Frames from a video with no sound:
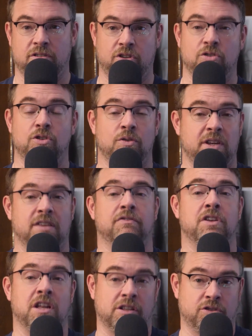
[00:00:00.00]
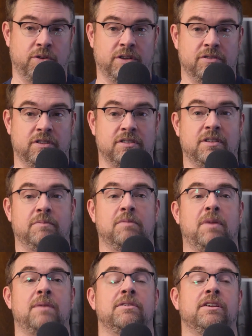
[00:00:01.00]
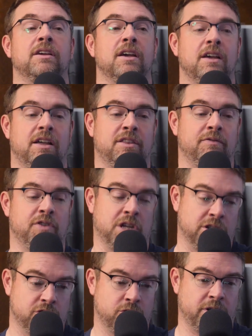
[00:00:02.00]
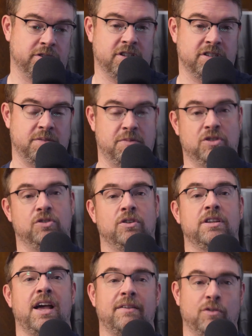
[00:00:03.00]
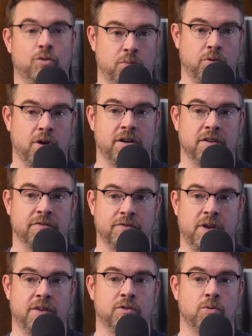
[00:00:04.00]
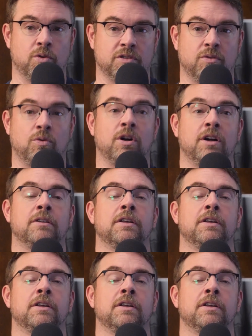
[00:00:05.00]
So you do need a vanilla trail system, and maybe the vanilla trail system is good to have a group ride on every once in a while.